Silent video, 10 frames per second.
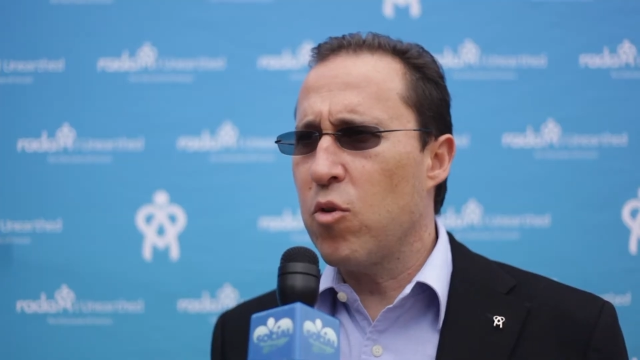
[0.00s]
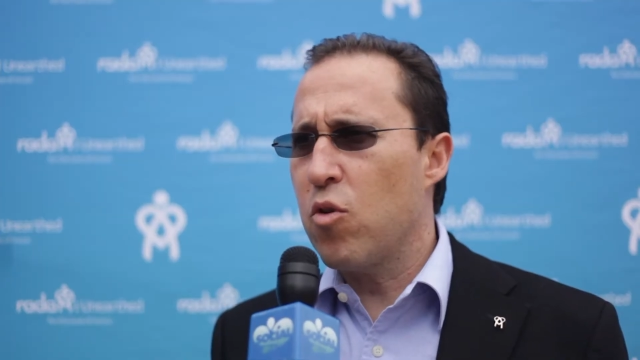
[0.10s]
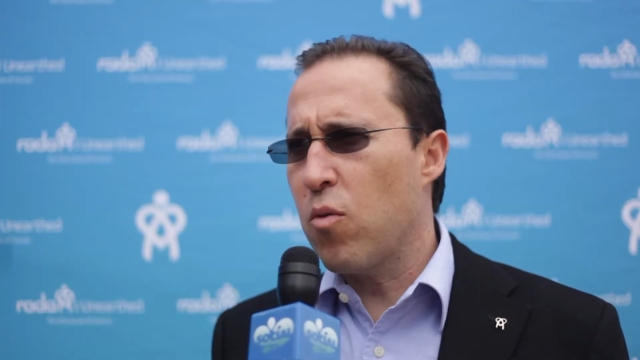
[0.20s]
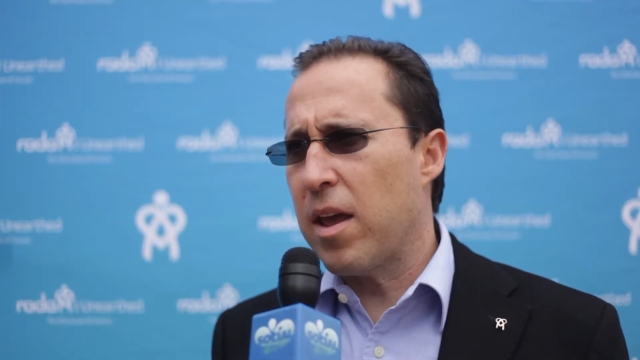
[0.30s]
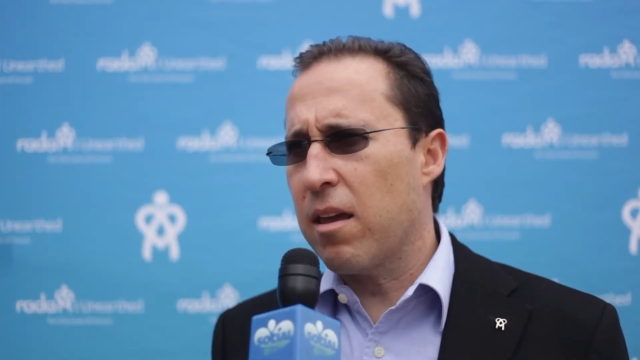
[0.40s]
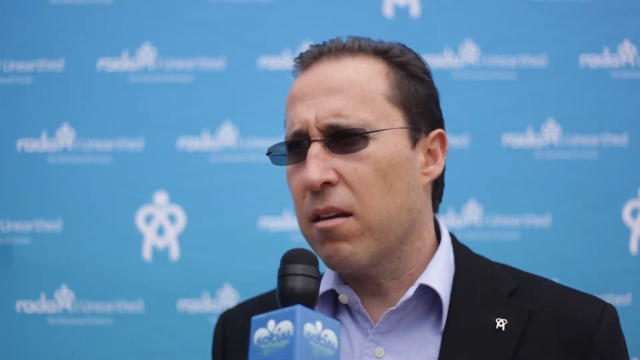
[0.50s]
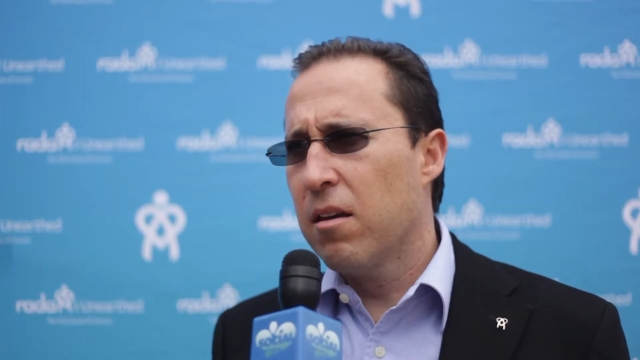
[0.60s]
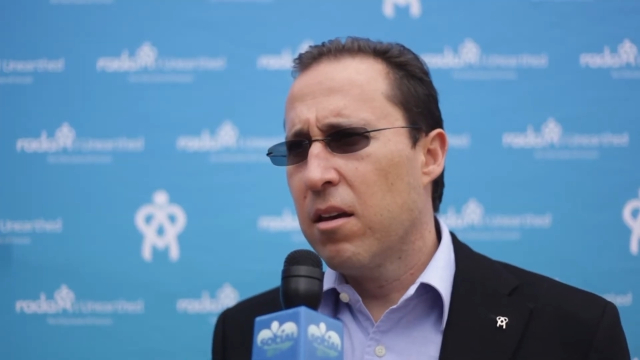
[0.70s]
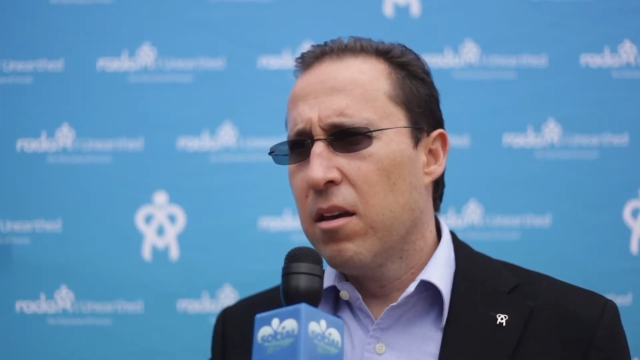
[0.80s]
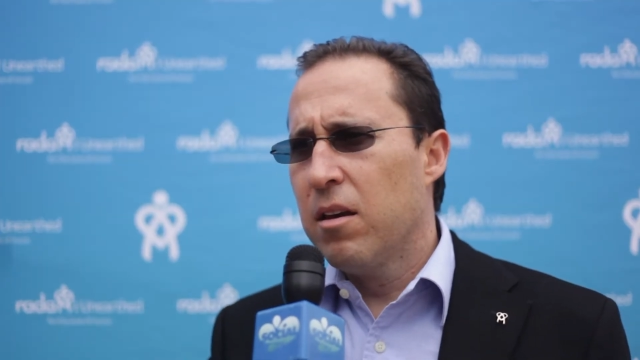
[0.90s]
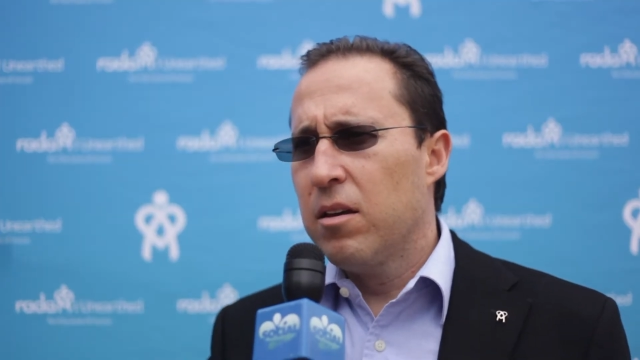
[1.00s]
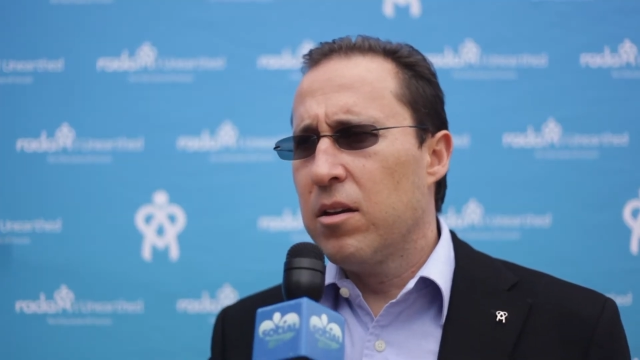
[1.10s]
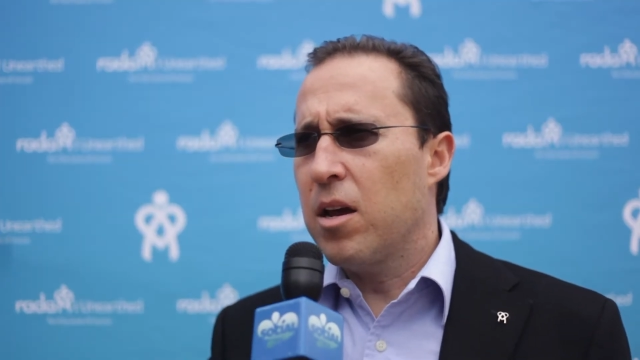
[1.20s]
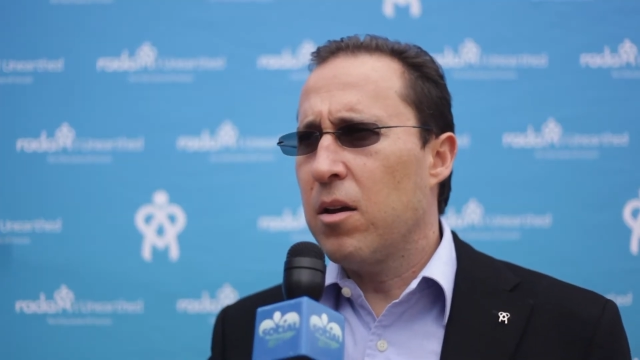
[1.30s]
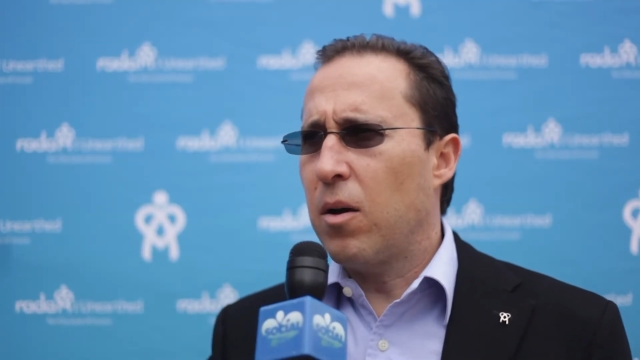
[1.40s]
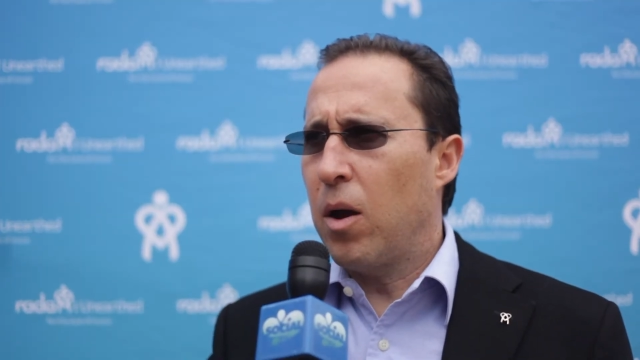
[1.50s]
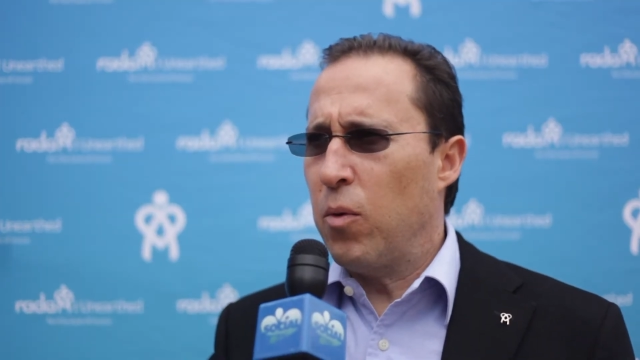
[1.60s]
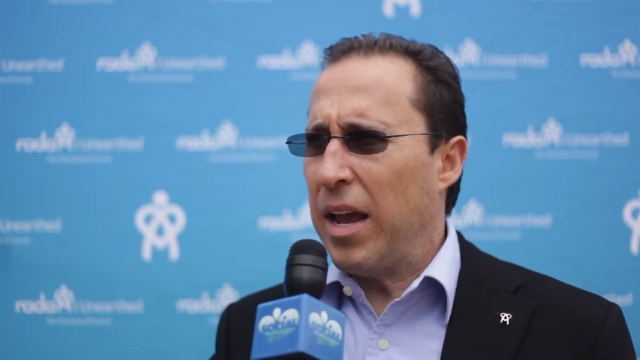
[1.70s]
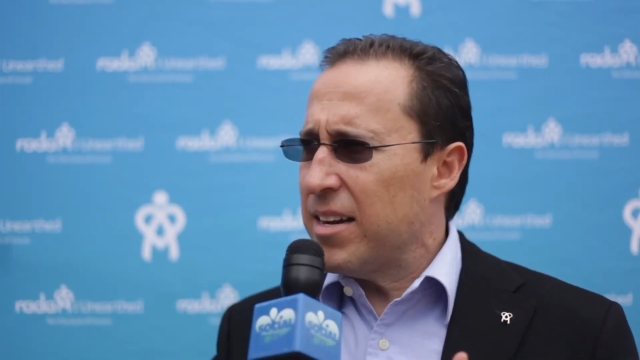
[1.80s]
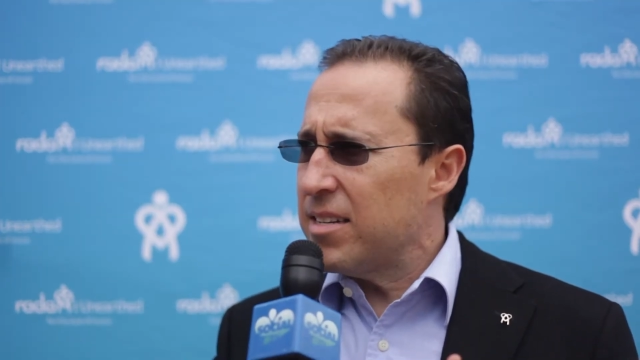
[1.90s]
more aware you know,
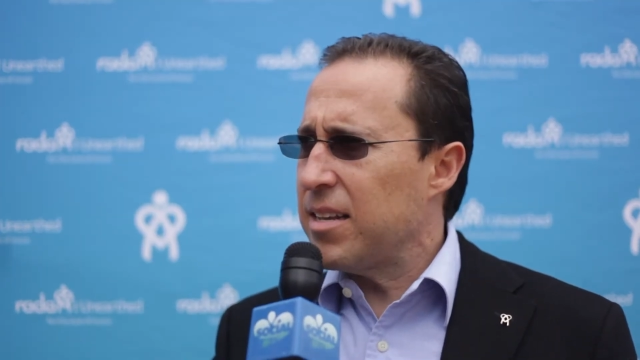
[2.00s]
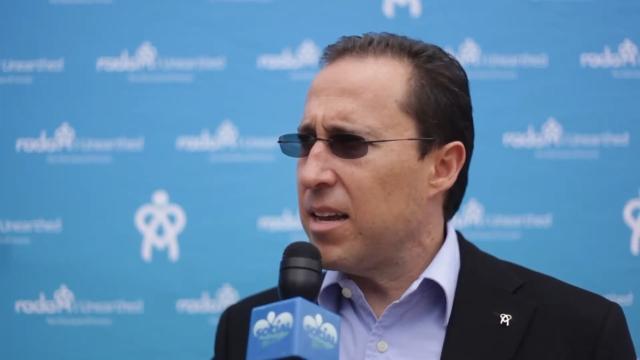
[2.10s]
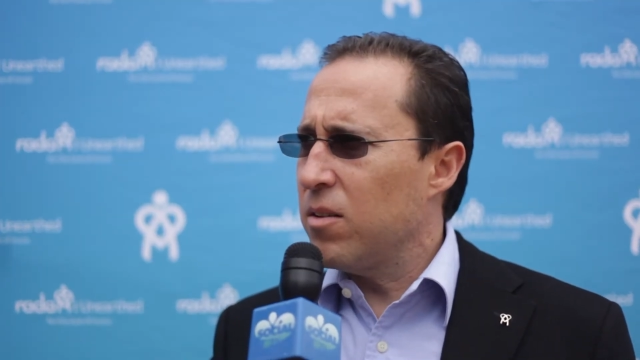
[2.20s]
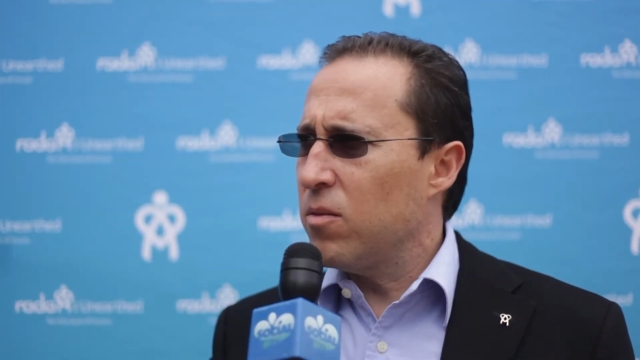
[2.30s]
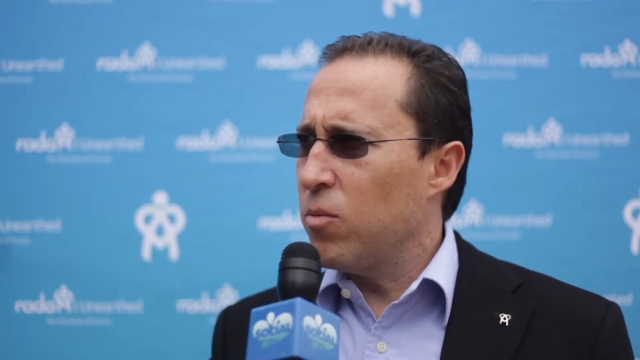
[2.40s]
we understand,